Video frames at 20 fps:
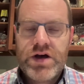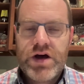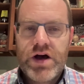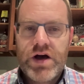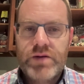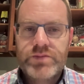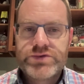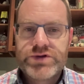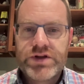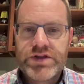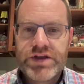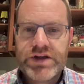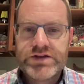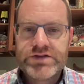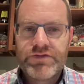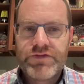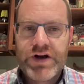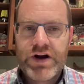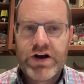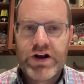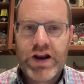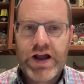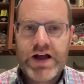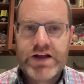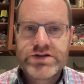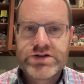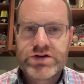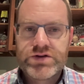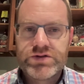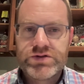So I think it's a very
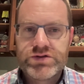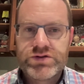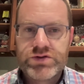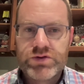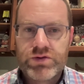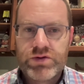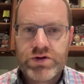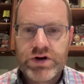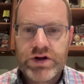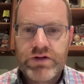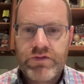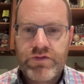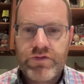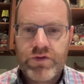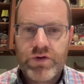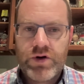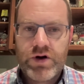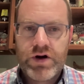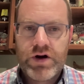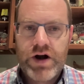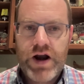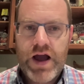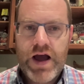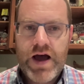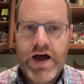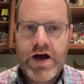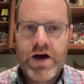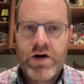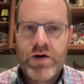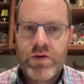logical story for
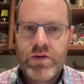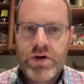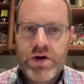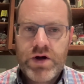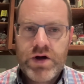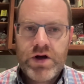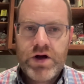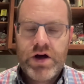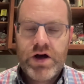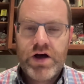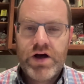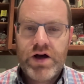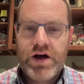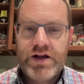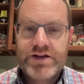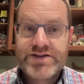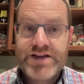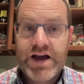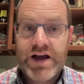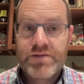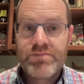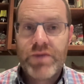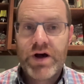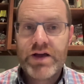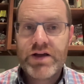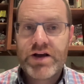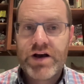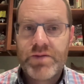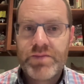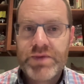how attack
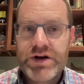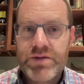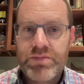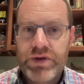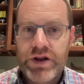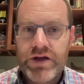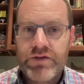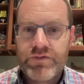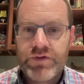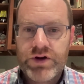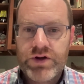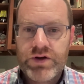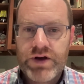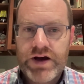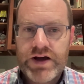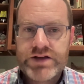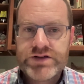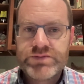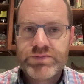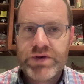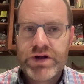might come into play for you guys.